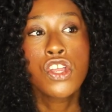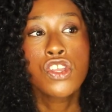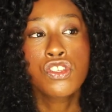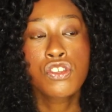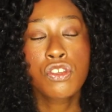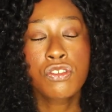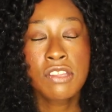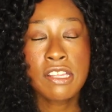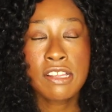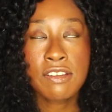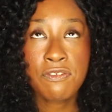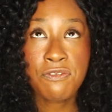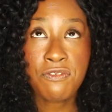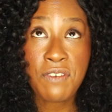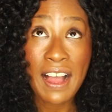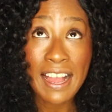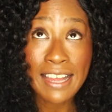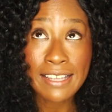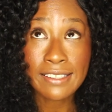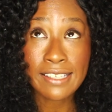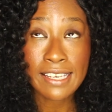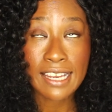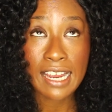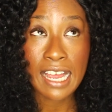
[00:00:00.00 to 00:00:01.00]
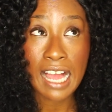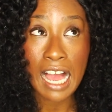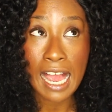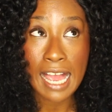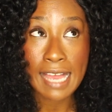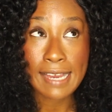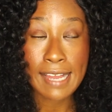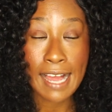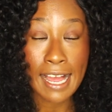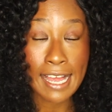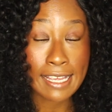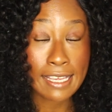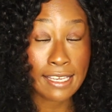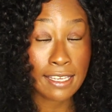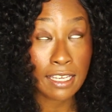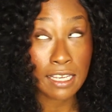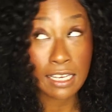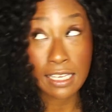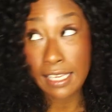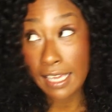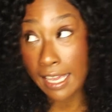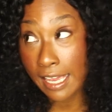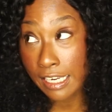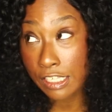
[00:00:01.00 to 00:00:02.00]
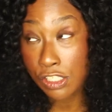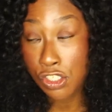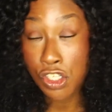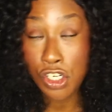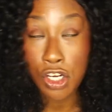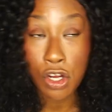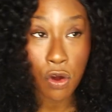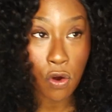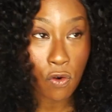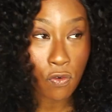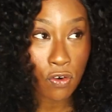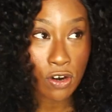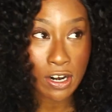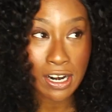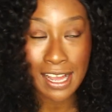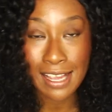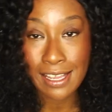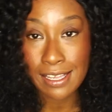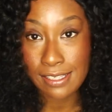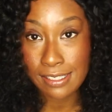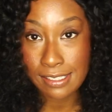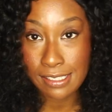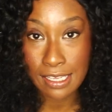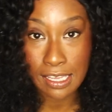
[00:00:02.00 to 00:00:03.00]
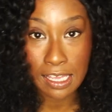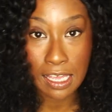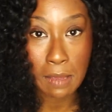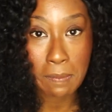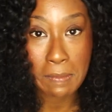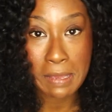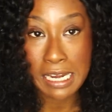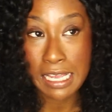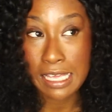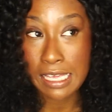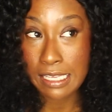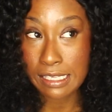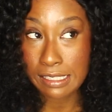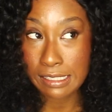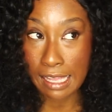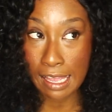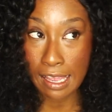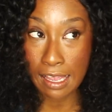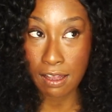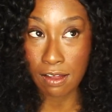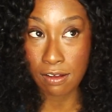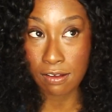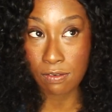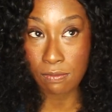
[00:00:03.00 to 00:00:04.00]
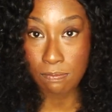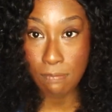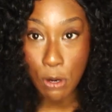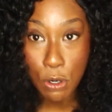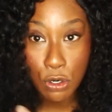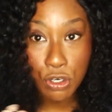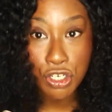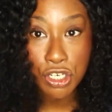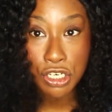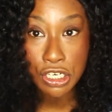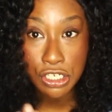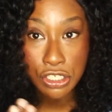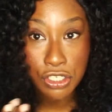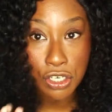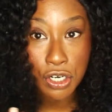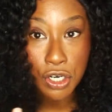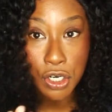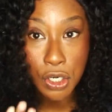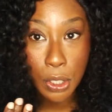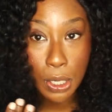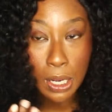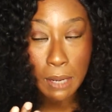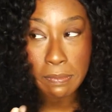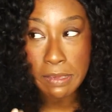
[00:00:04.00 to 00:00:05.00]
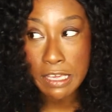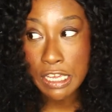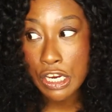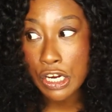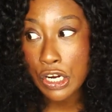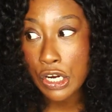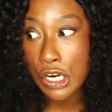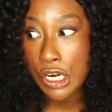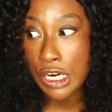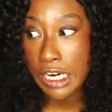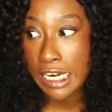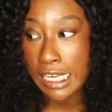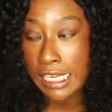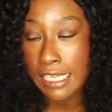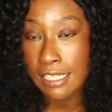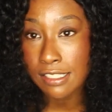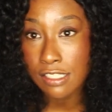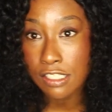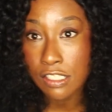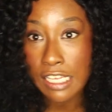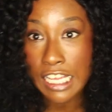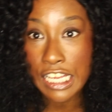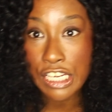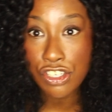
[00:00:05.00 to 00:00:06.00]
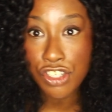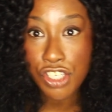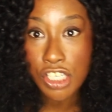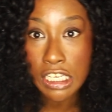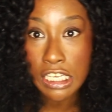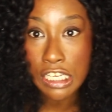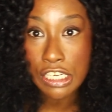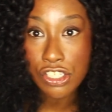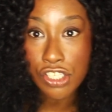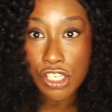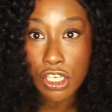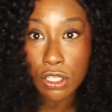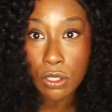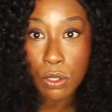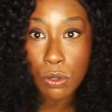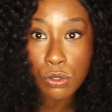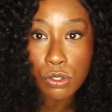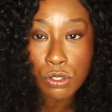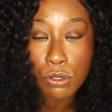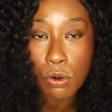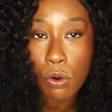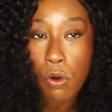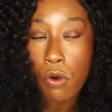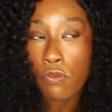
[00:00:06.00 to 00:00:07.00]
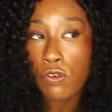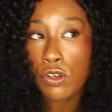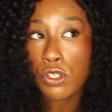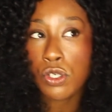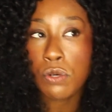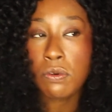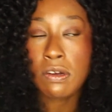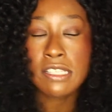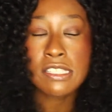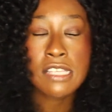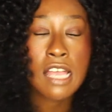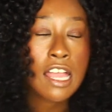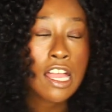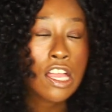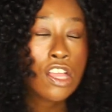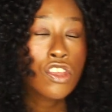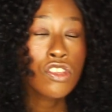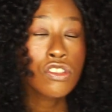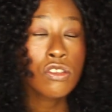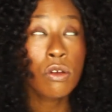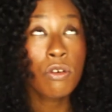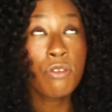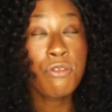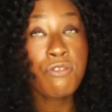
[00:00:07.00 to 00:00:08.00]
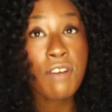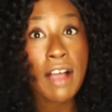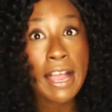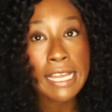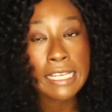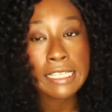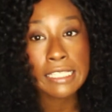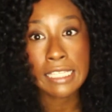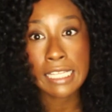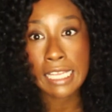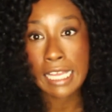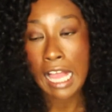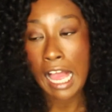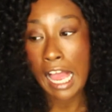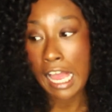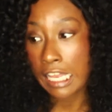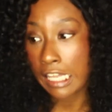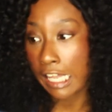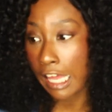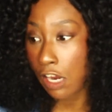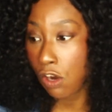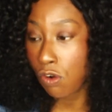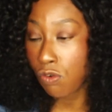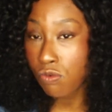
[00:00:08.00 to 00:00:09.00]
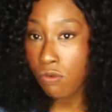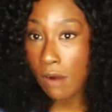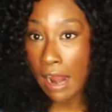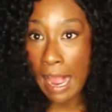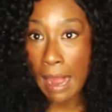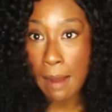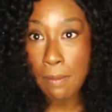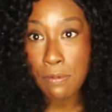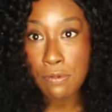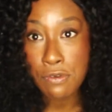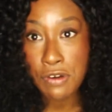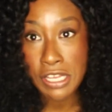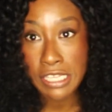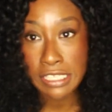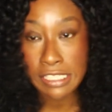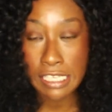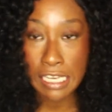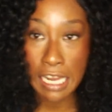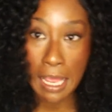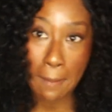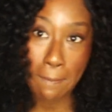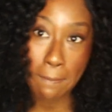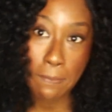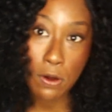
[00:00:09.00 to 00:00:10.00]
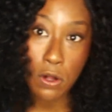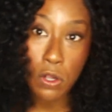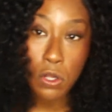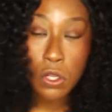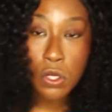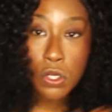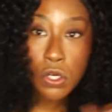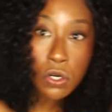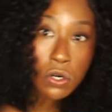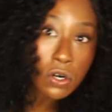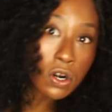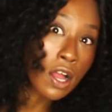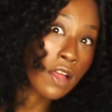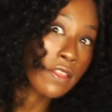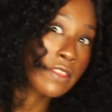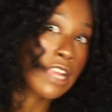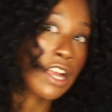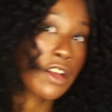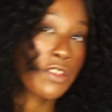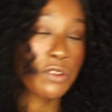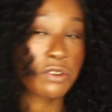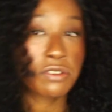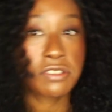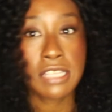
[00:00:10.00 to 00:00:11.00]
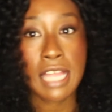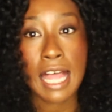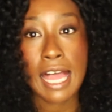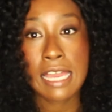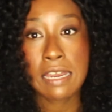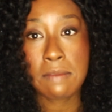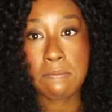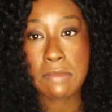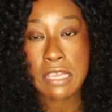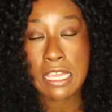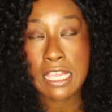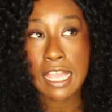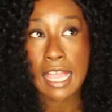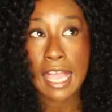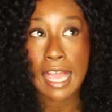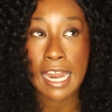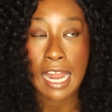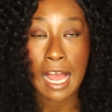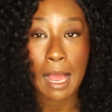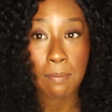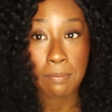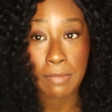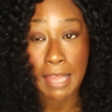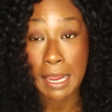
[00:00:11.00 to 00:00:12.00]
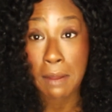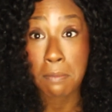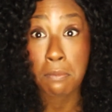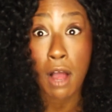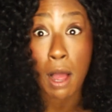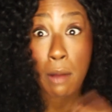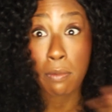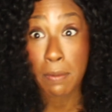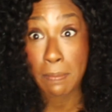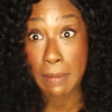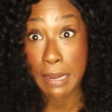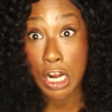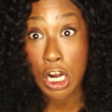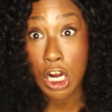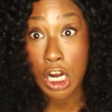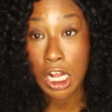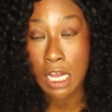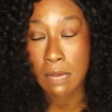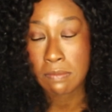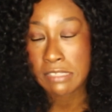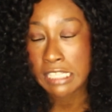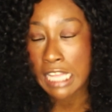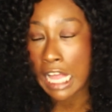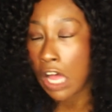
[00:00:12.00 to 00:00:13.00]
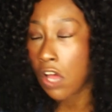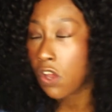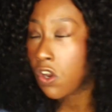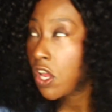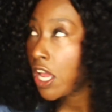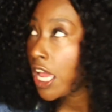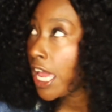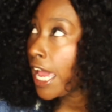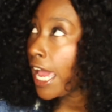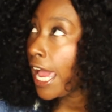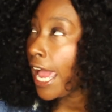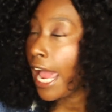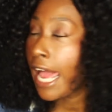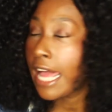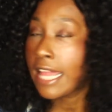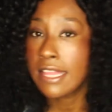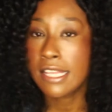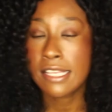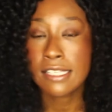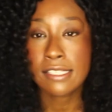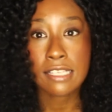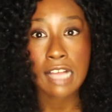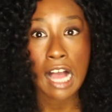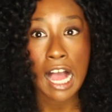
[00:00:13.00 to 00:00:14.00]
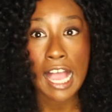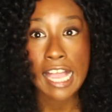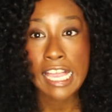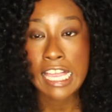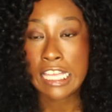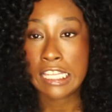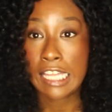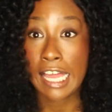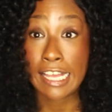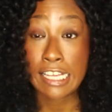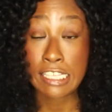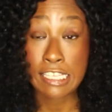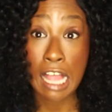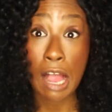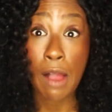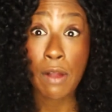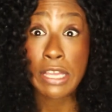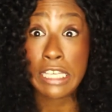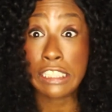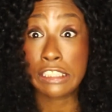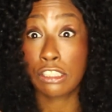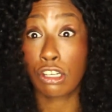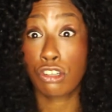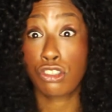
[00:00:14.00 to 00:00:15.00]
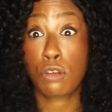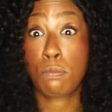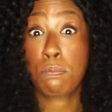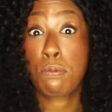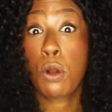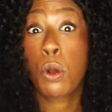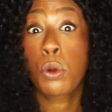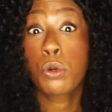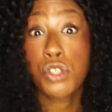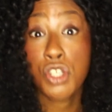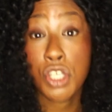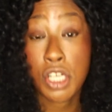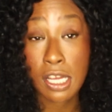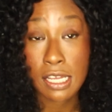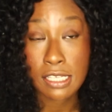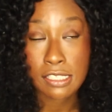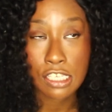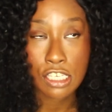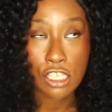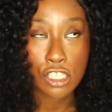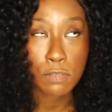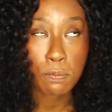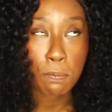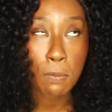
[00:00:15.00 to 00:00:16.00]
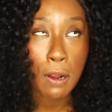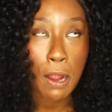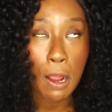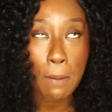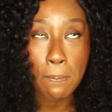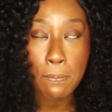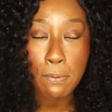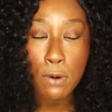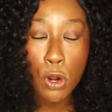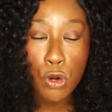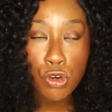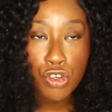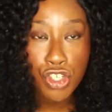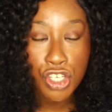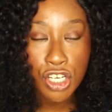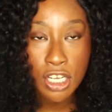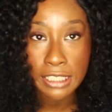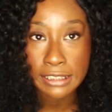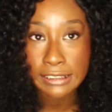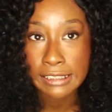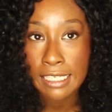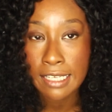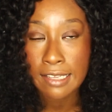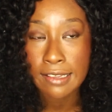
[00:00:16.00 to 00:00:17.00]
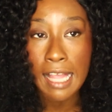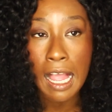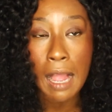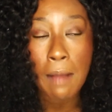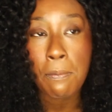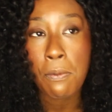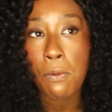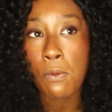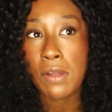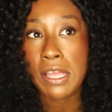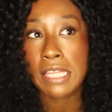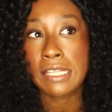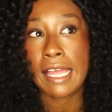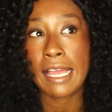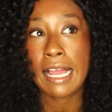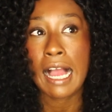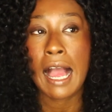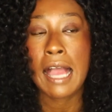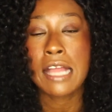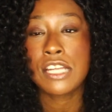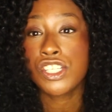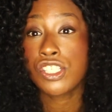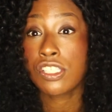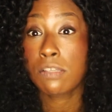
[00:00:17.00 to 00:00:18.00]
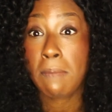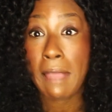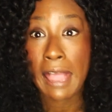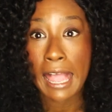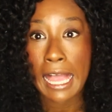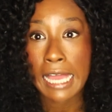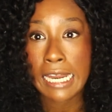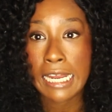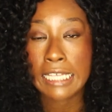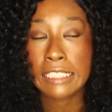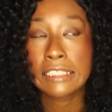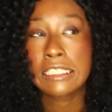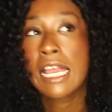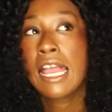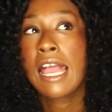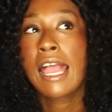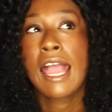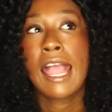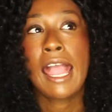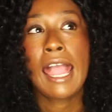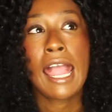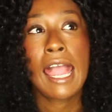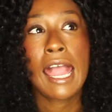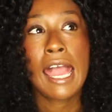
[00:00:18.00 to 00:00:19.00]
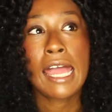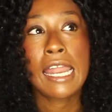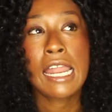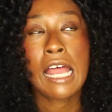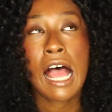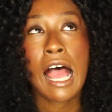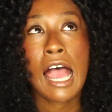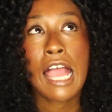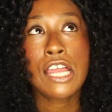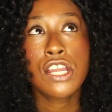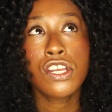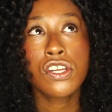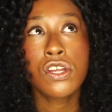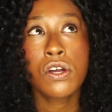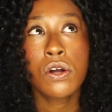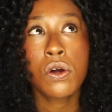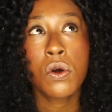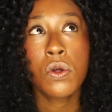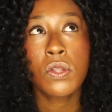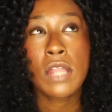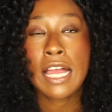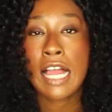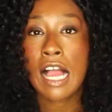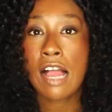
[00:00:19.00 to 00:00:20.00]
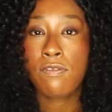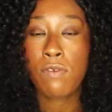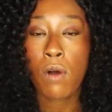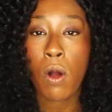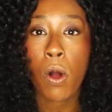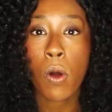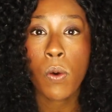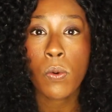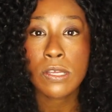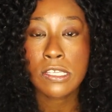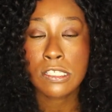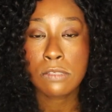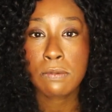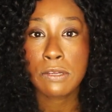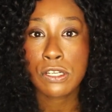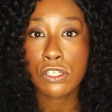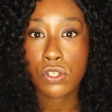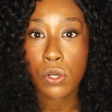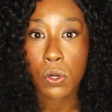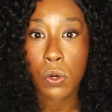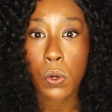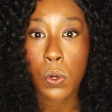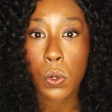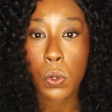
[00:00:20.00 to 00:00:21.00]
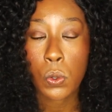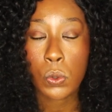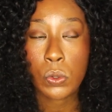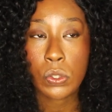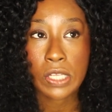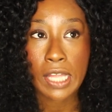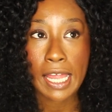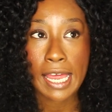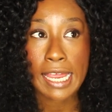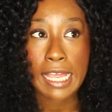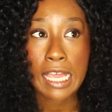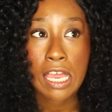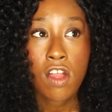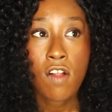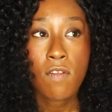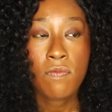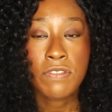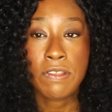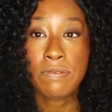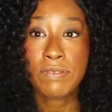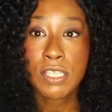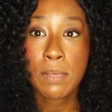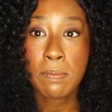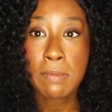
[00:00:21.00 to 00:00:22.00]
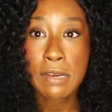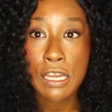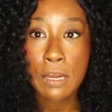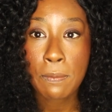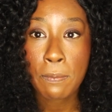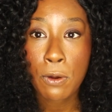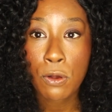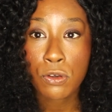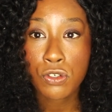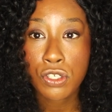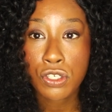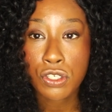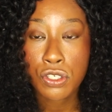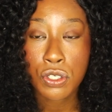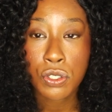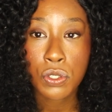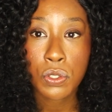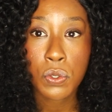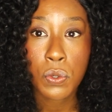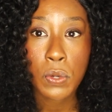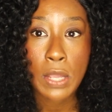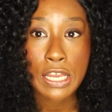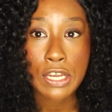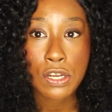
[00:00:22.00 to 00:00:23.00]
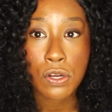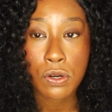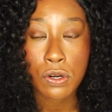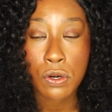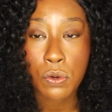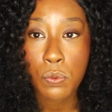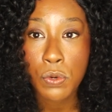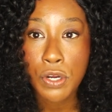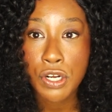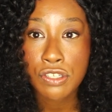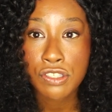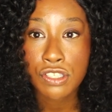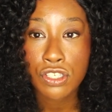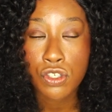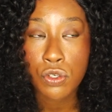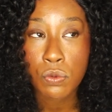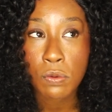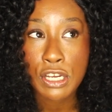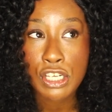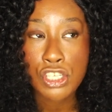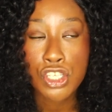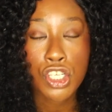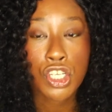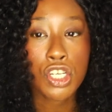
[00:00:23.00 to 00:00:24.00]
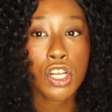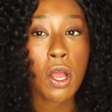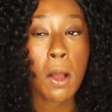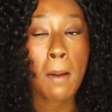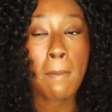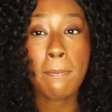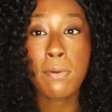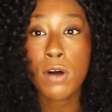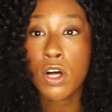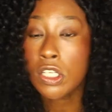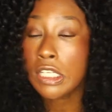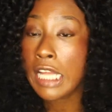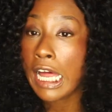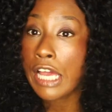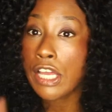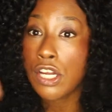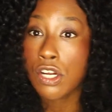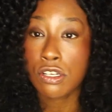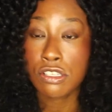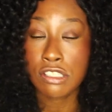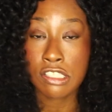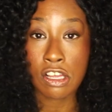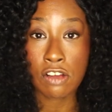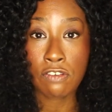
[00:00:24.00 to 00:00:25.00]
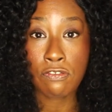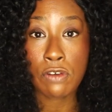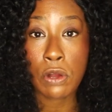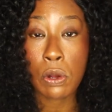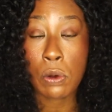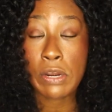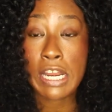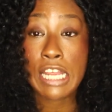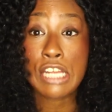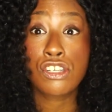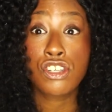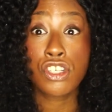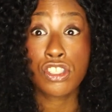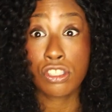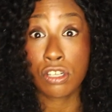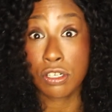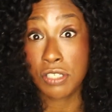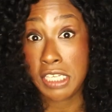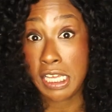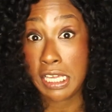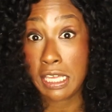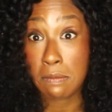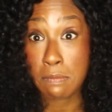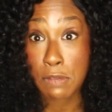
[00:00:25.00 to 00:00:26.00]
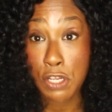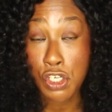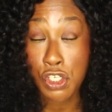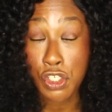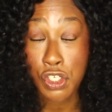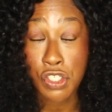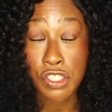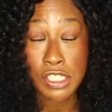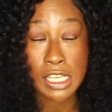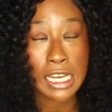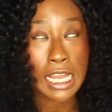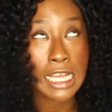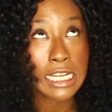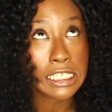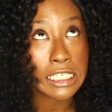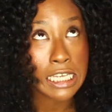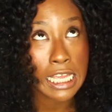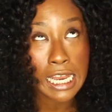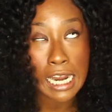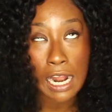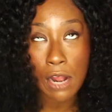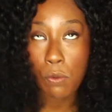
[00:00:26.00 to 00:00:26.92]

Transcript: So then finally, I again look over and I could see him, and he's like motioning to her, come here, and he's inching closer over to us. So finally, I like grab Reese and I put her on the other side of me, and I'm like, Mama Bear comes out. And this guy, he like, now he starts approaching us, and he's approaching us. And at that point, like, I just panicked. And I know, like, I've always been told, like, if somebody approaches you and you're in a weird situation, pull out your cell phone and just start taking pictures. And I did.